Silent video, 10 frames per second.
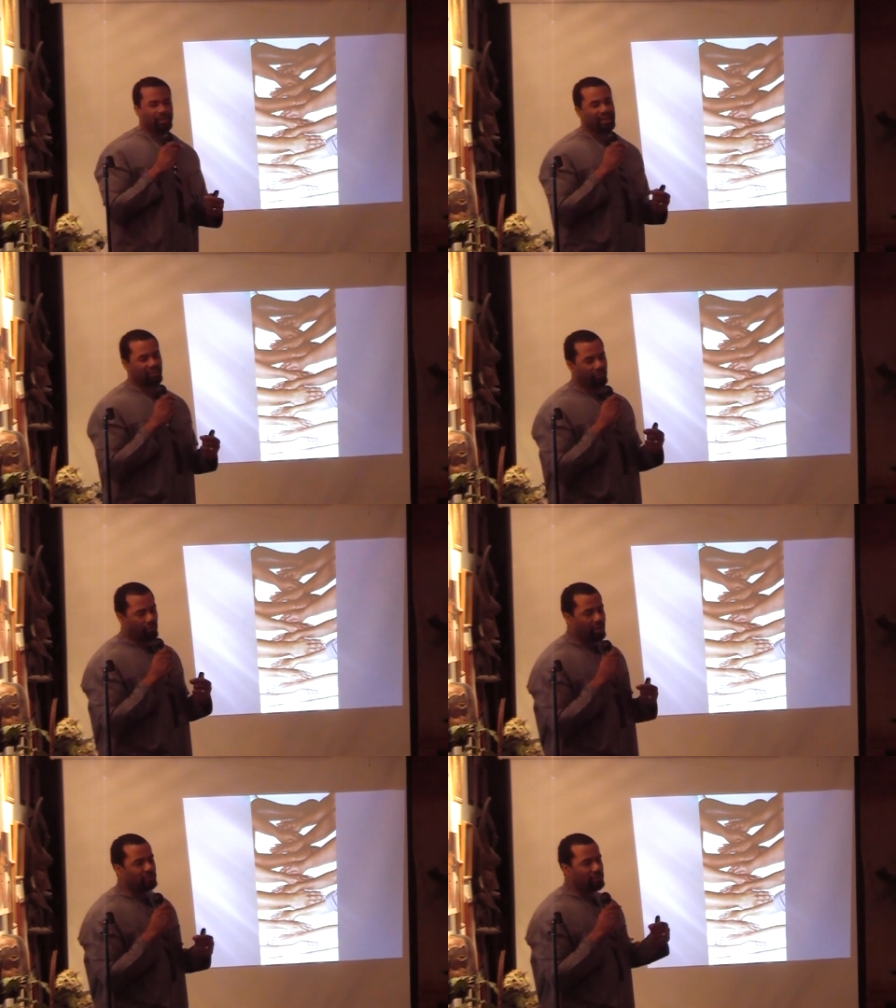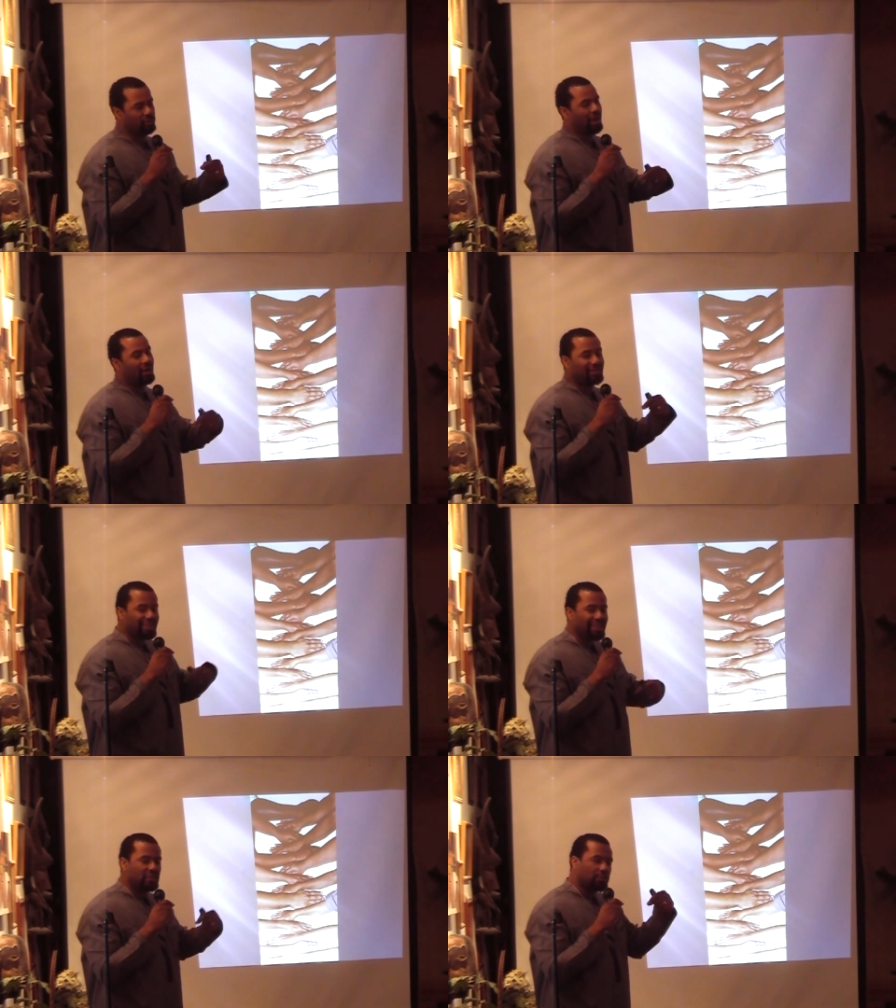Because if it wasn't for our
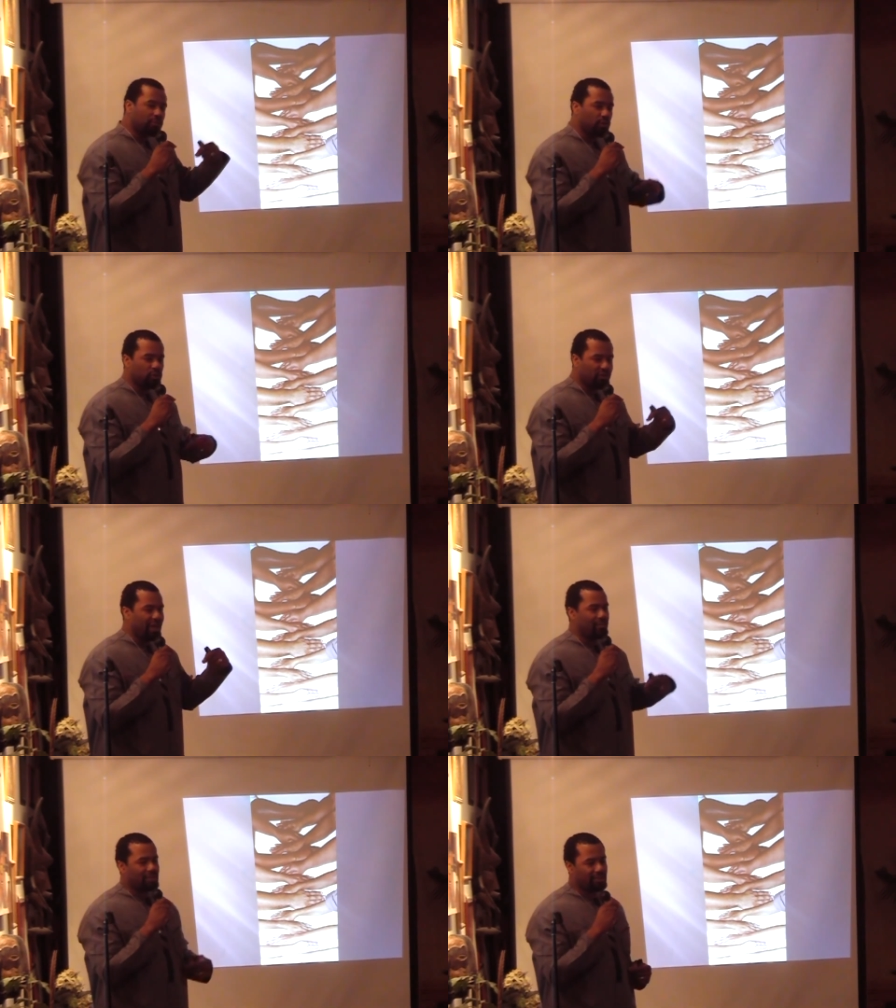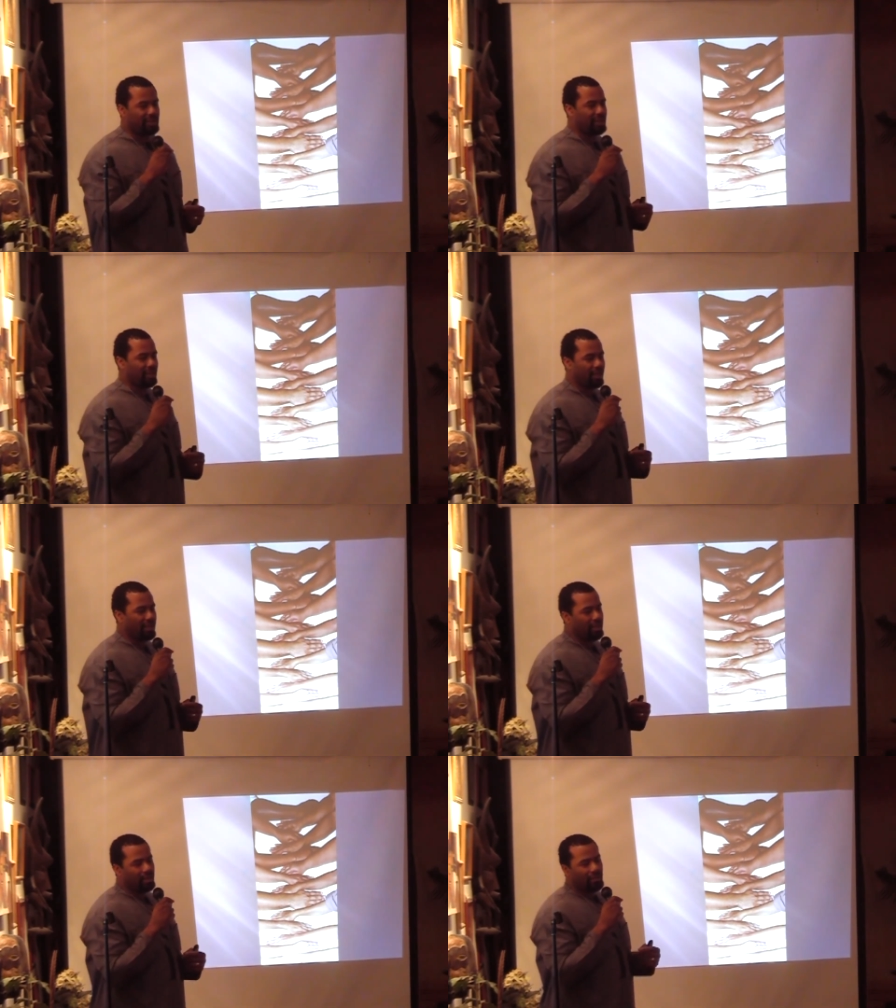need to produce vitamin D,
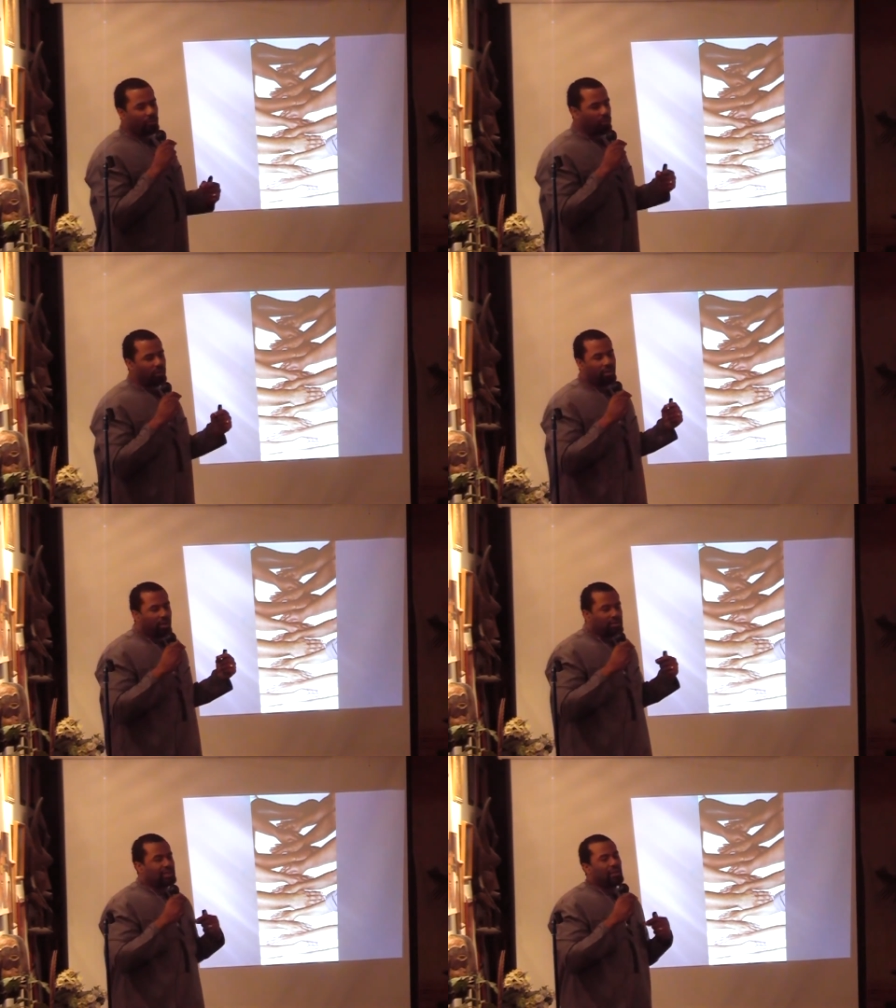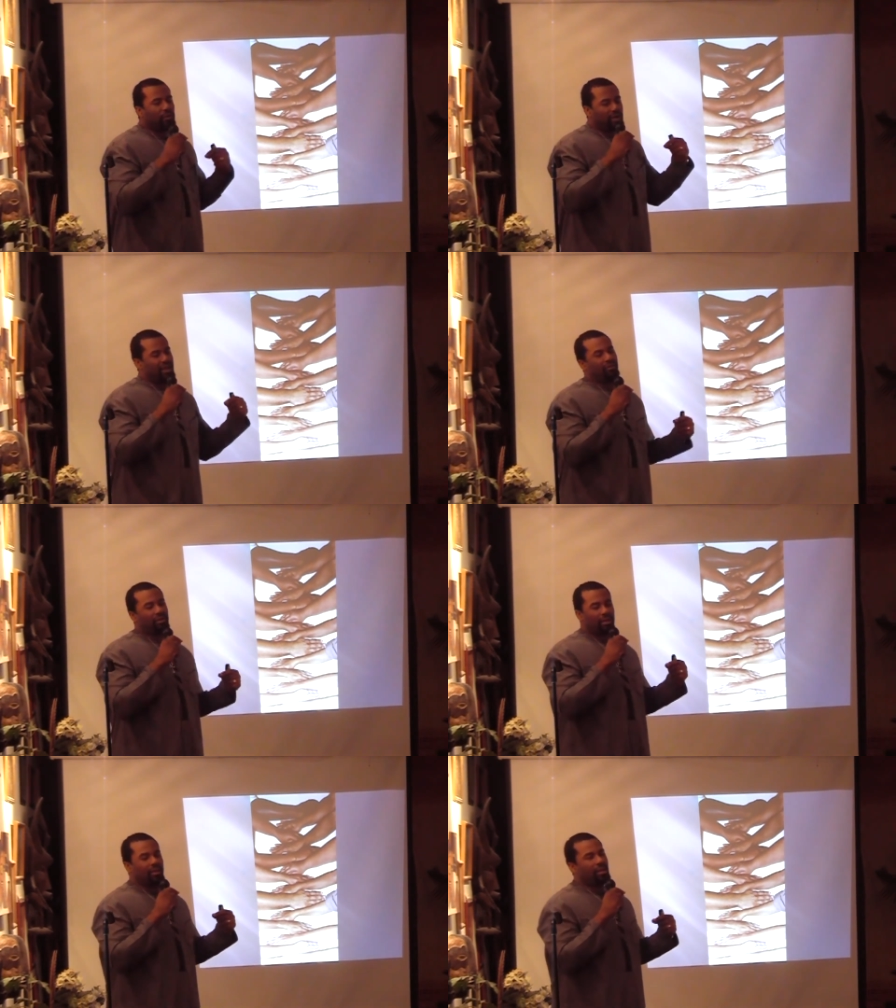we would, our skin would have
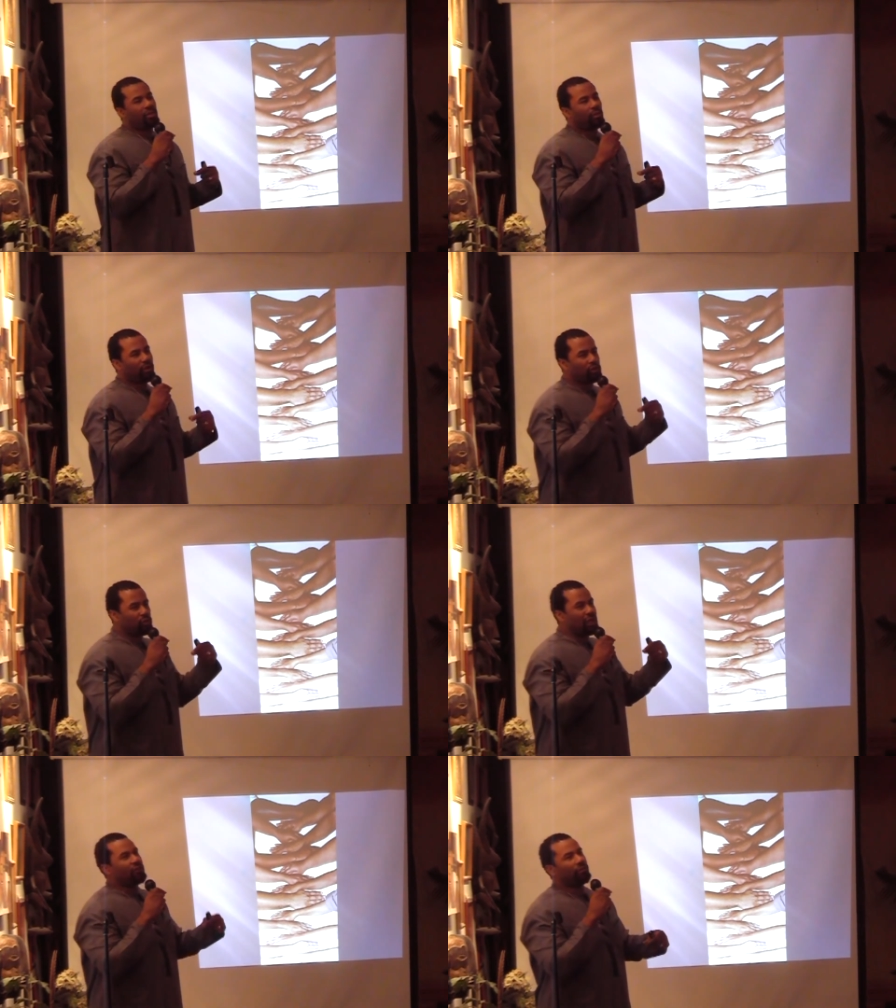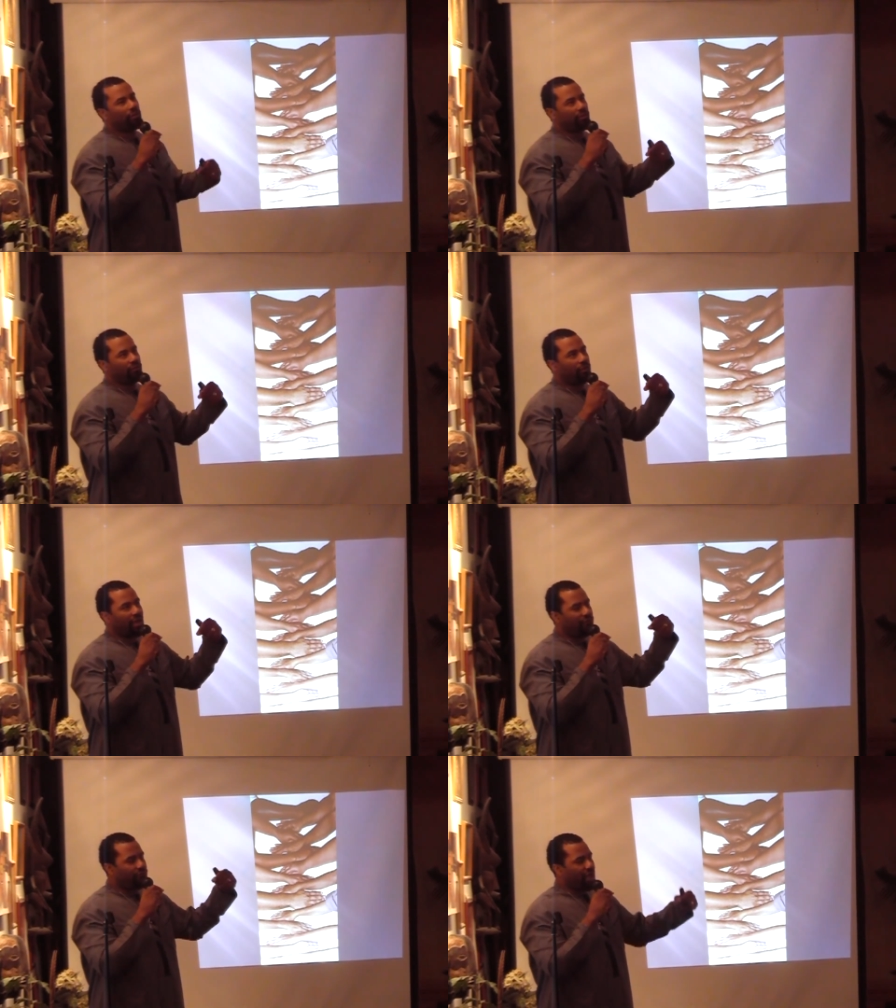never, in other words, you would never
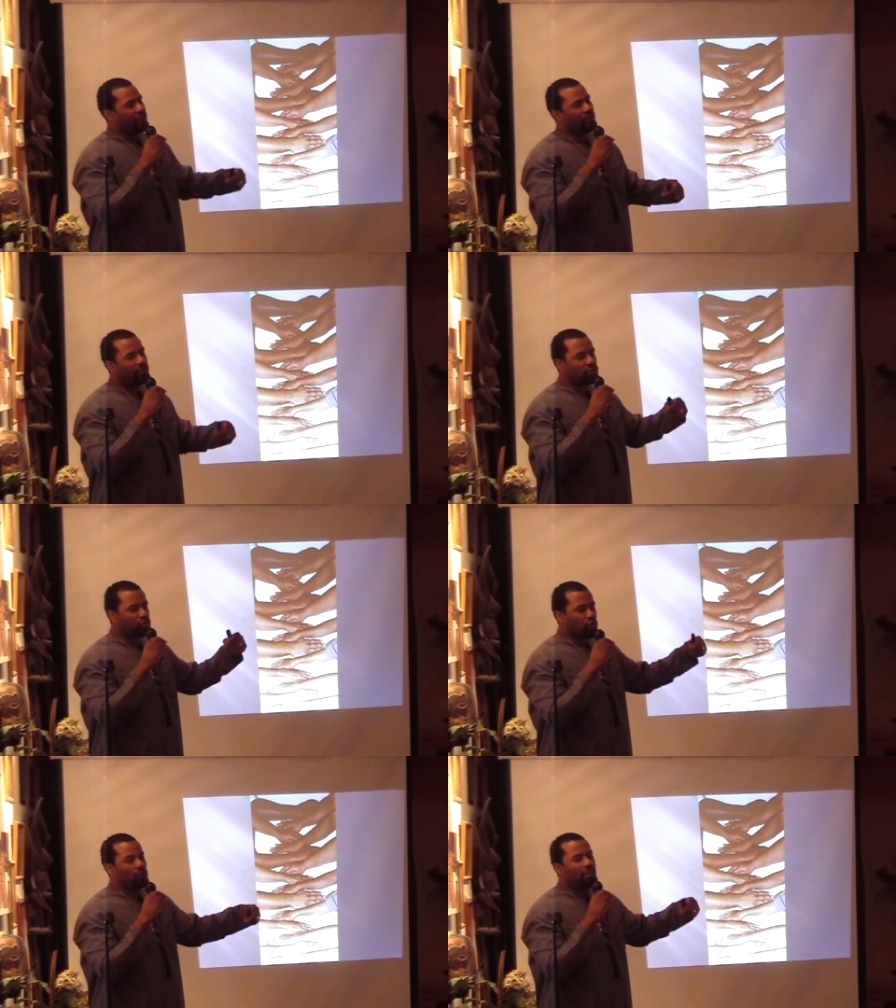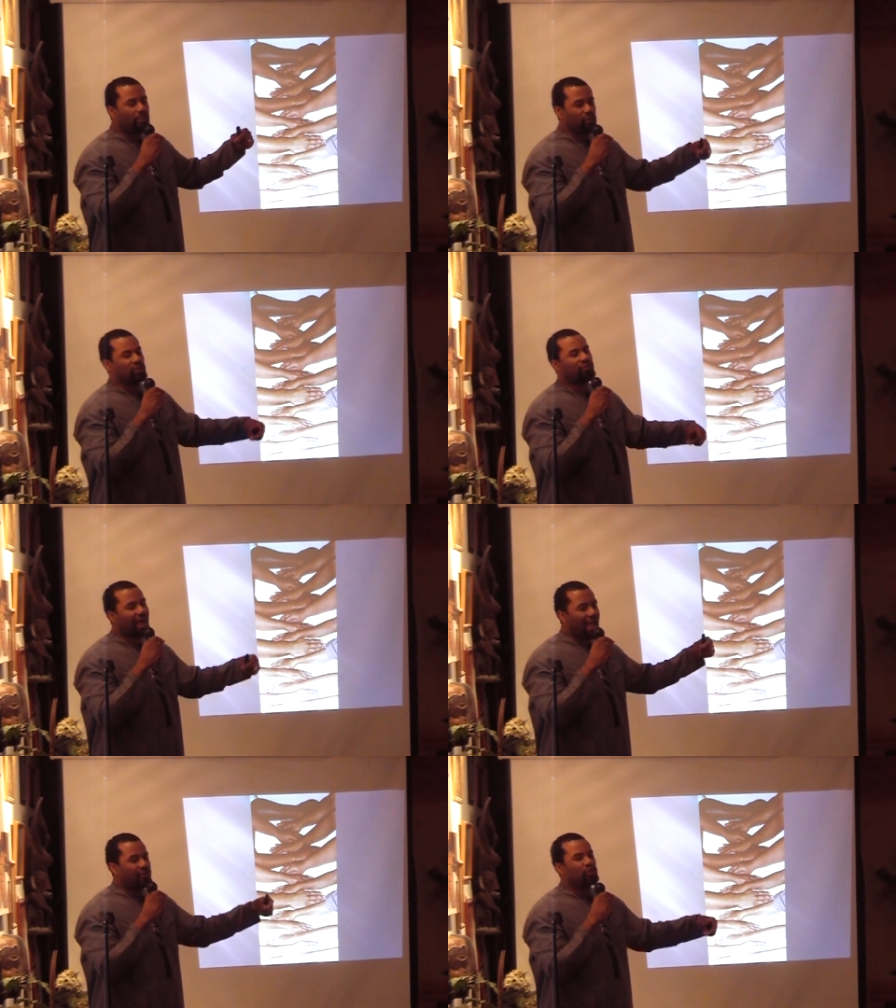have favored certain people to
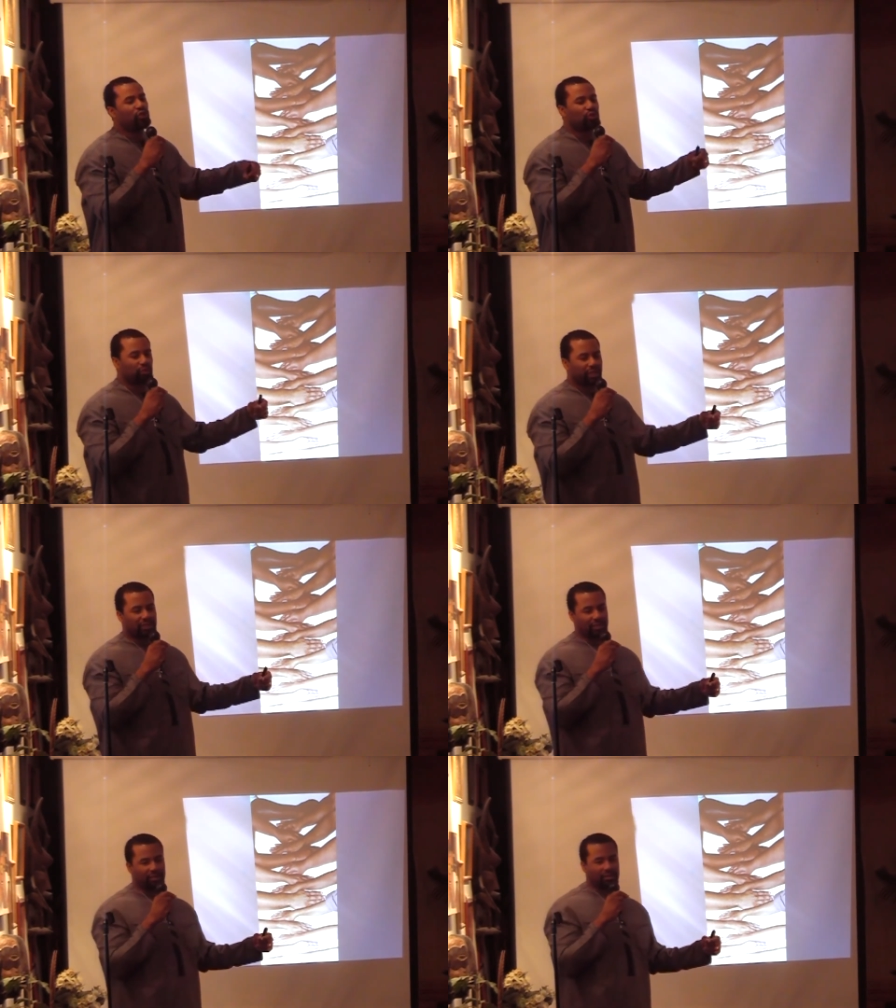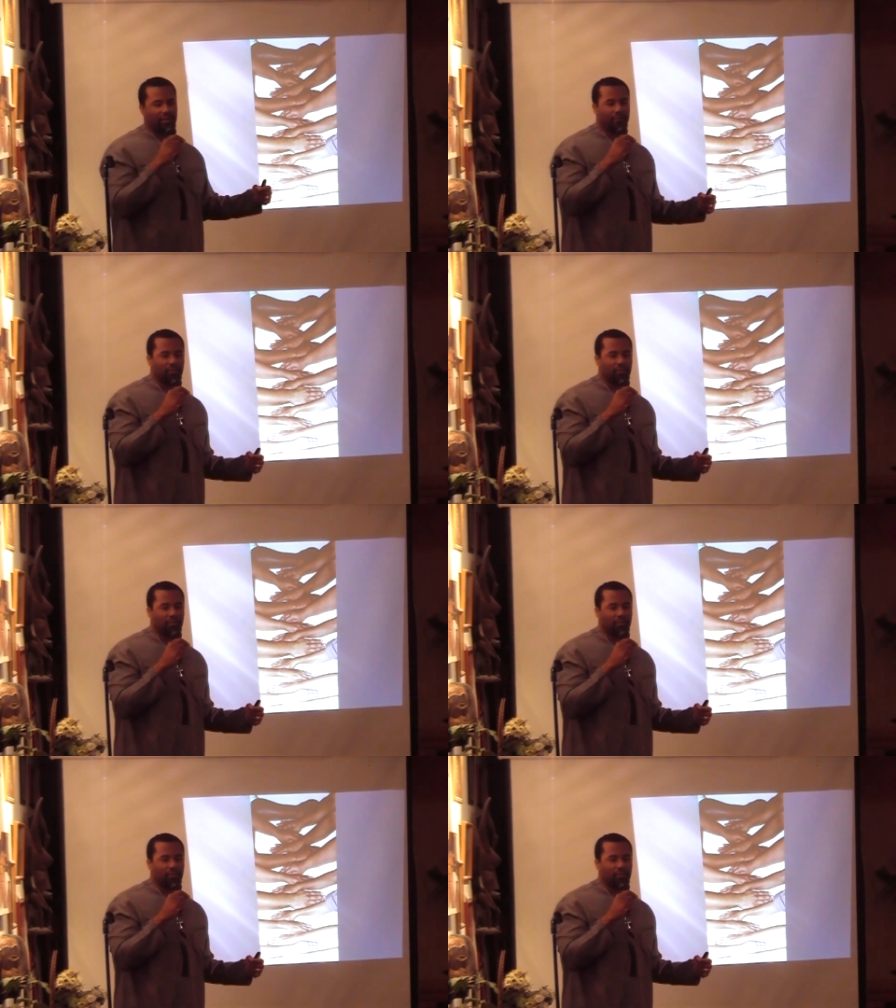survive in certain regions.